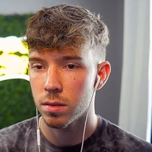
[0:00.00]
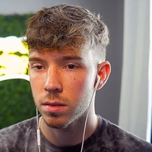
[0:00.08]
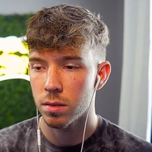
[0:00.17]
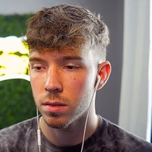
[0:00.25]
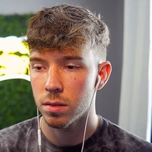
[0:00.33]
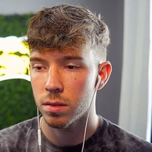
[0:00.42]

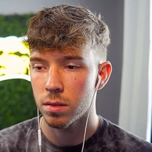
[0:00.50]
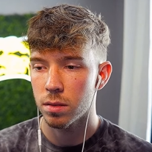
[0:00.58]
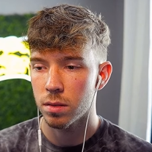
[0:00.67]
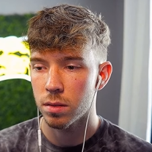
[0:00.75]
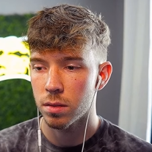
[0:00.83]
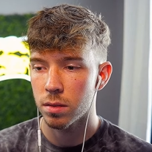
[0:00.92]
No,
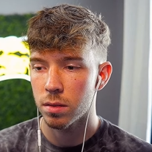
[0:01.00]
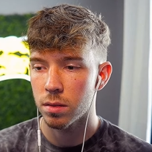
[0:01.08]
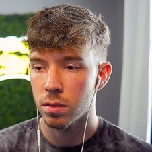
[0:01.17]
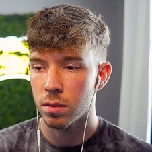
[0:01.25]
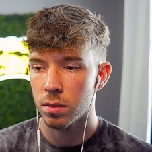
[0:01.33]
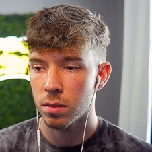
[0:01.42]
it's
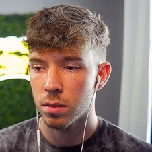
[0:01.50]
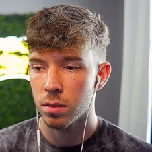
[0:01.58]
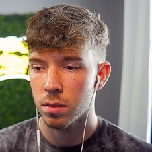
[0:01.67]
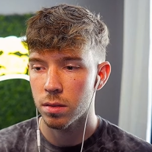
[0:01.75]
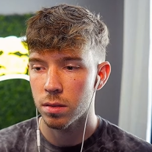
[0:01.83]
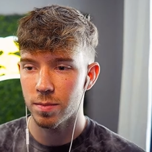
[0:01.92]
nothing.
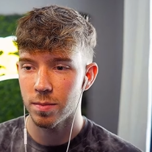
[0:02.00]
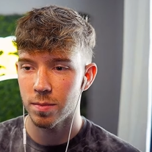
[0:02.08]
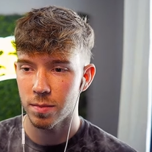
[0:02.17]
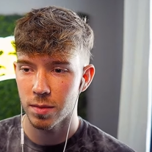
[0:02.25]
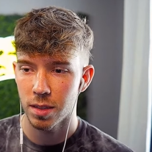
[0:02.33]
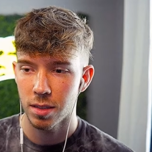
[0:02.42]

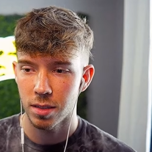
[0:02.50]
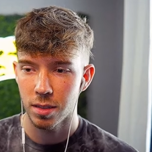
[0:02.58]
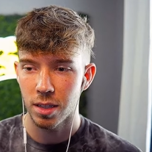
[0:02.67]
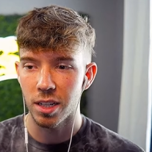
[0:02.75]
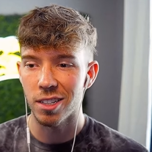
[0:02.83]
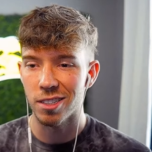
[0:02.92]

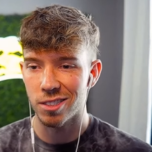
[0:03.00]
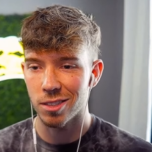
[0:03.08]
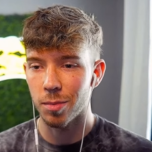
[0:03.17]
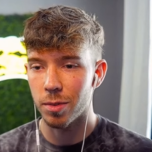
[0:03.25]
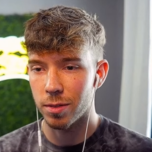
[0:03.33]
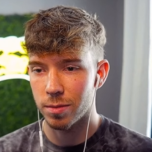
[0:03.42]
It is
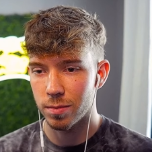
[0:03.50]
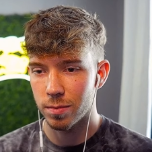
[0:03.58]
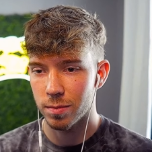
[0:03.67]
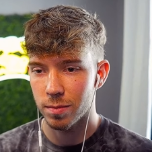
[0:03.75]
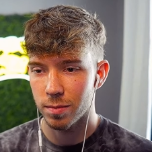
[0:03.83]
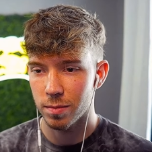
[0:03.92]
something.
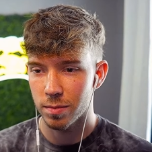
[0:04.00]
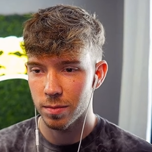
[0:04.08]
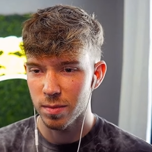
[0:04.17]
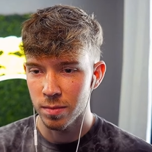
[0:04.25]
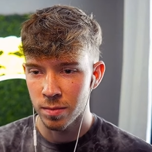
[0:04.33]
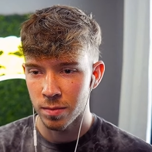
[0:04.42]

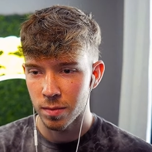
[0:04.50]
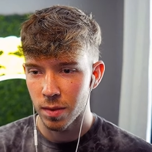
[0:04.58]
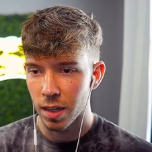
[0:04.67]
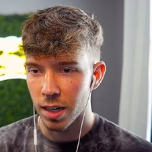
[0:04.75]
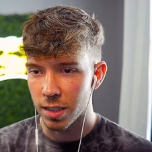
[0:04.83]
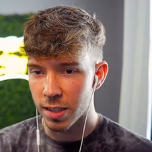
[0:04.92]

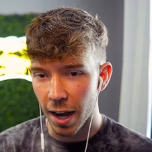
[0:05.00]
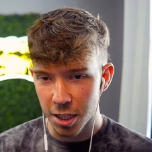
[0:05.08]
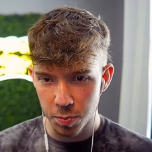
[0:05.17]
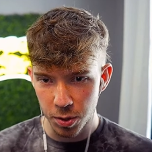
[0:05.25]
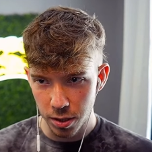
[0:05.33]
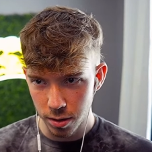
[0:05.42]
And
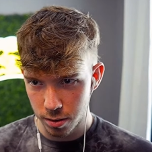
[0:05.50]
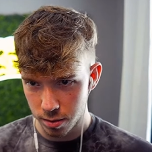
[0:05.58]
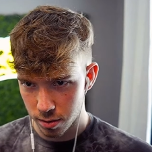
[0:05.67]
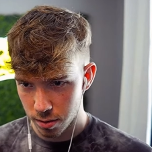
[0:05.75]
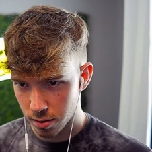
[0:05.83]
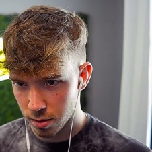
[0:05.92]
Itachi,
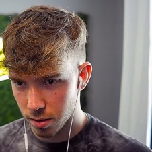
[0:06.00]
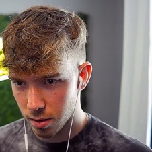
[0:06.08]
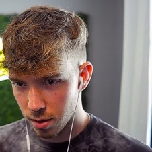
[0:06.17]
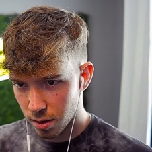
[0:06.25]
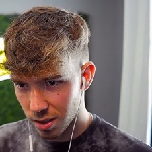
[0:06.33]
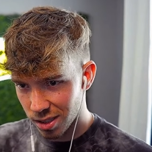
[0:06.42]

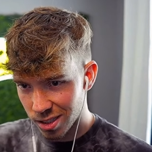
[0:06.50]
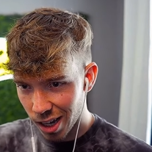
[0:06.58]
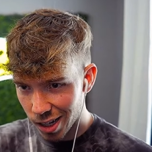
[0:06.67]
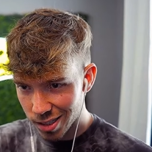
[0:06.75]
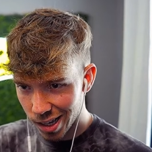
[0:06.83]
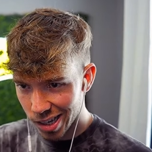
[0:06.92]

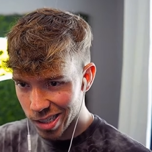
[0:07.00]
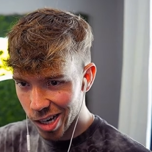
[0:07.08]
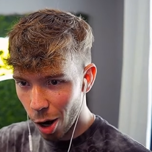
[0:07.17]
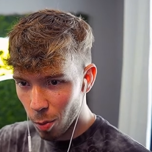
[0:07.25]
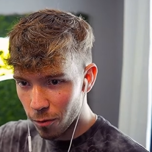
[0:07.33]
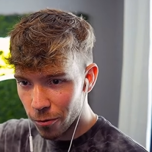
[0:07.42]
Sasuke's
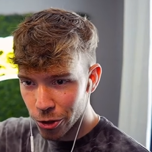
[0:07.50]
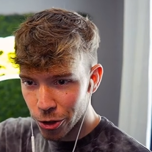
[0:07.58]
coming for